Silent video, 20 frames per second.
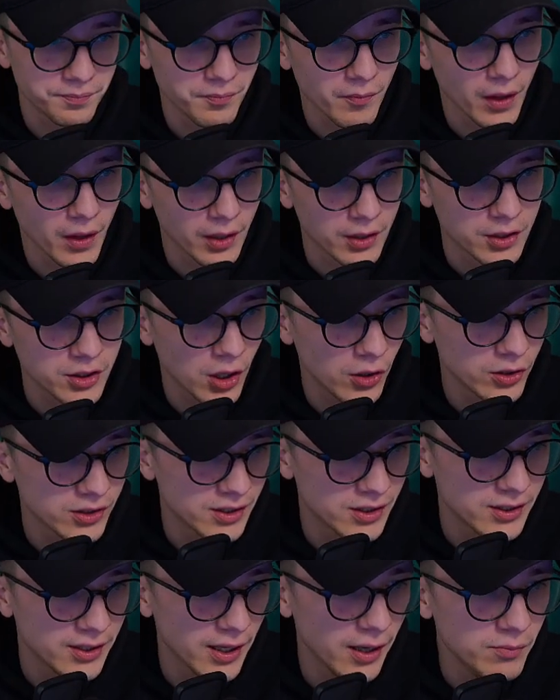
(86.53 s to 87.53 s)
So it's
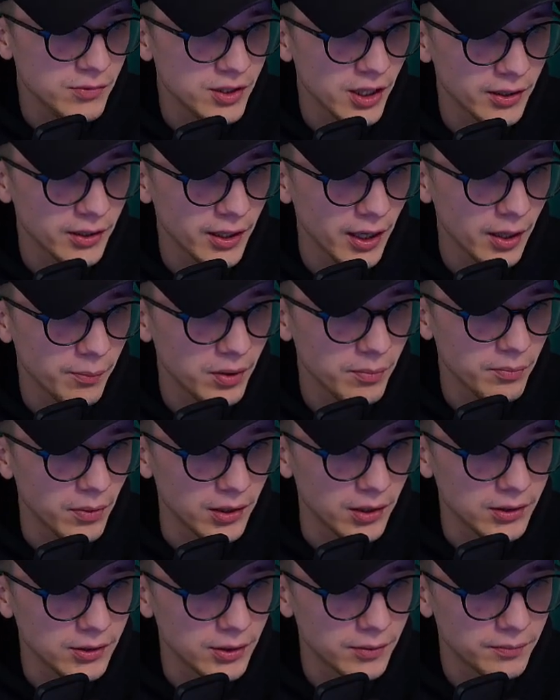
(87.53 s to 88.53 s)
the same 10K per
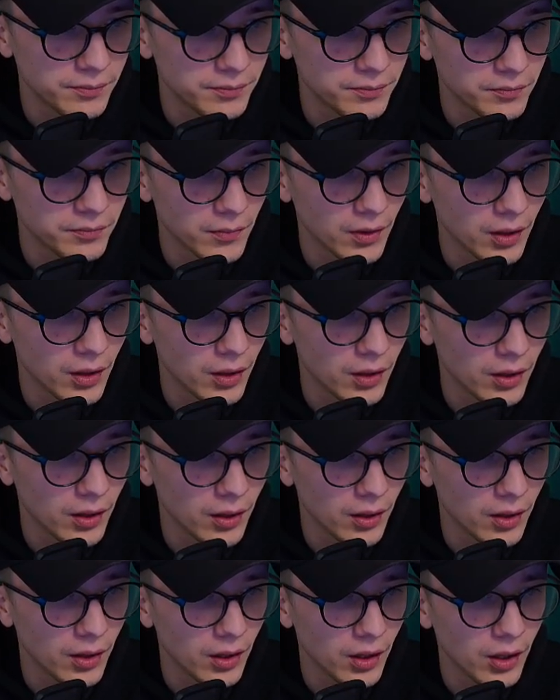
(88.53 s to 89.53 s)
month
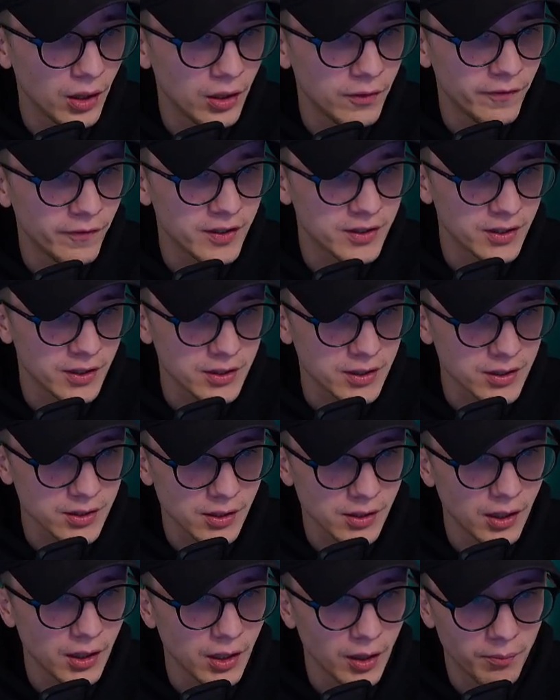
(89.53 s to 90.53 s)
in visits,
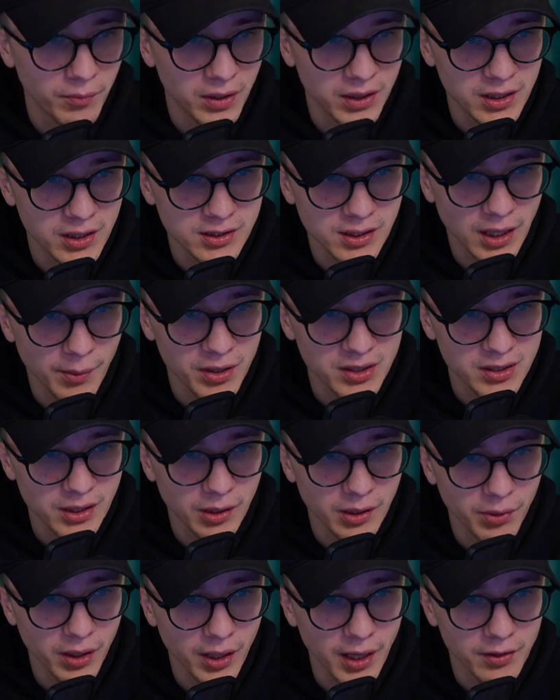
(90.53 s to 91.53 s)
but this time it's going
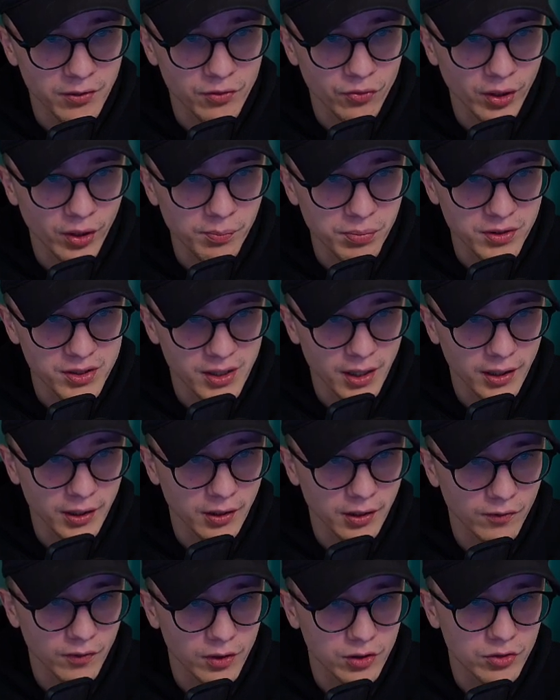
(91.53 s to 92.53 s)
to be at 3%
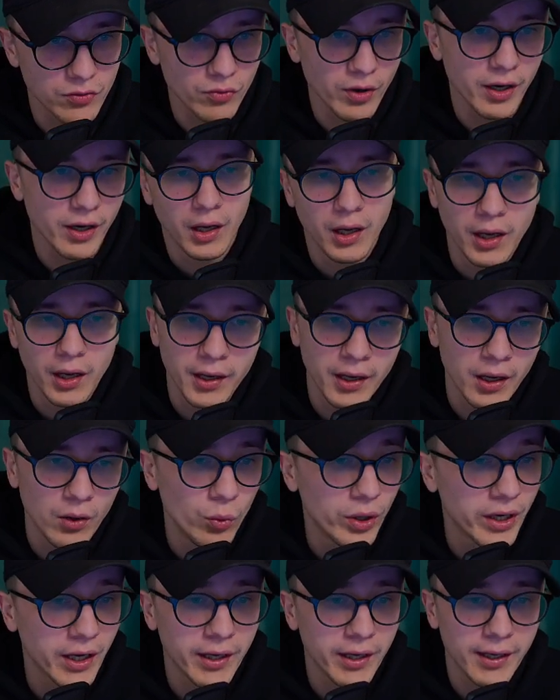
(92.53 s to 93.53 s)
conversion rate. Now
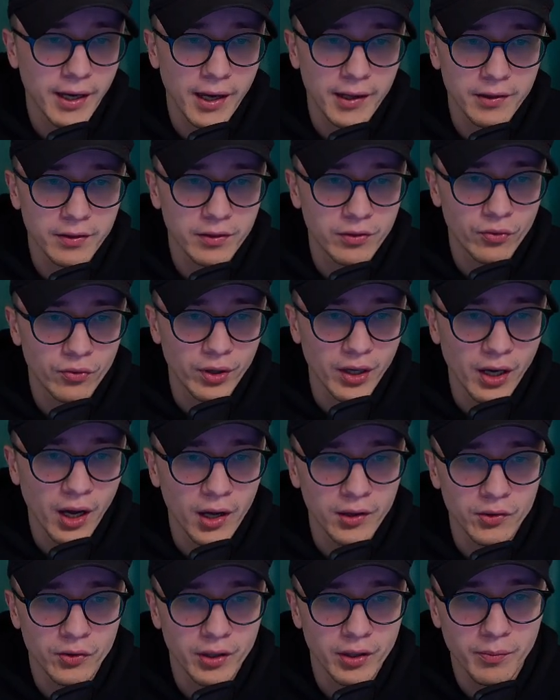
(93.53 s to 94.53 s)
we're going to get
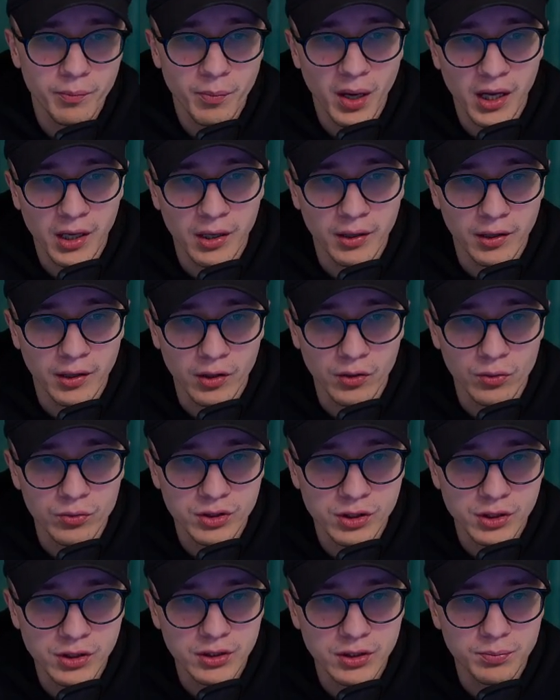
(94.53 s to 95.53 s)
300 paying
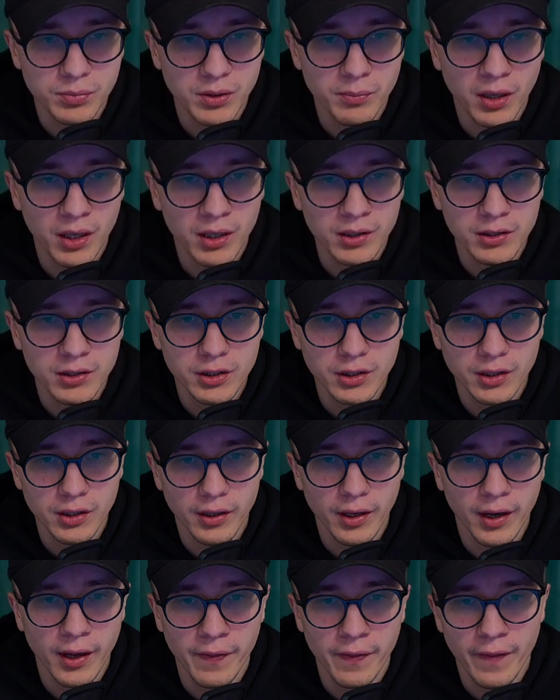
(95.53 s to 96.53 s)
users per month,
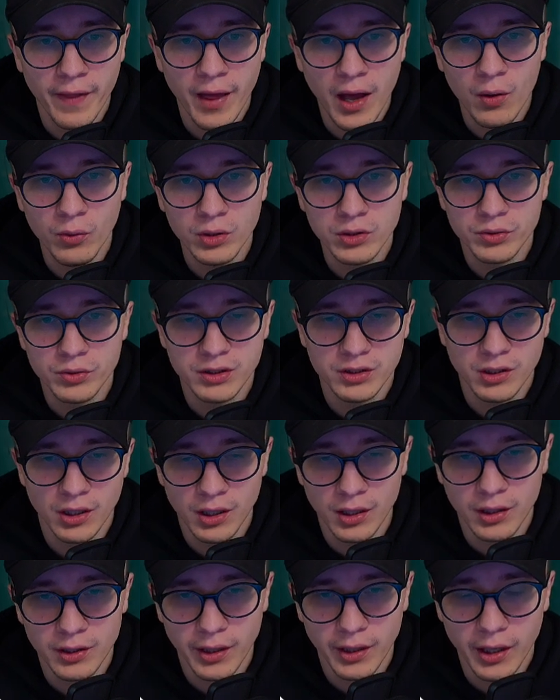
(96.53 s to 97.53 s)
and that would
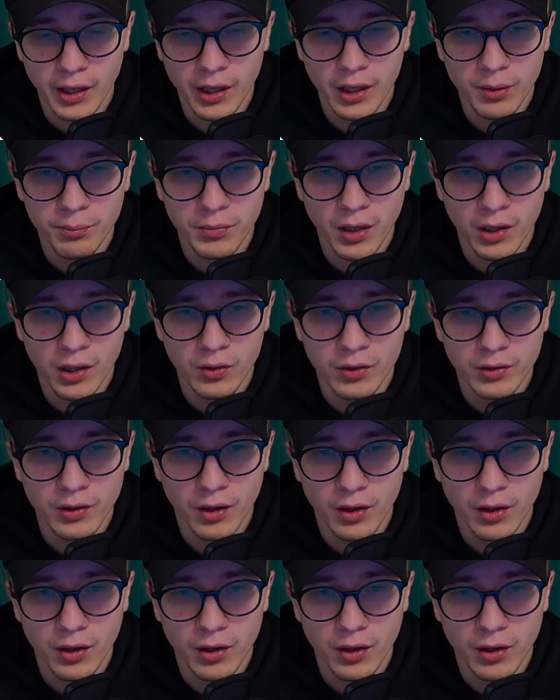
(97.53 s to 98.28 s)
result in about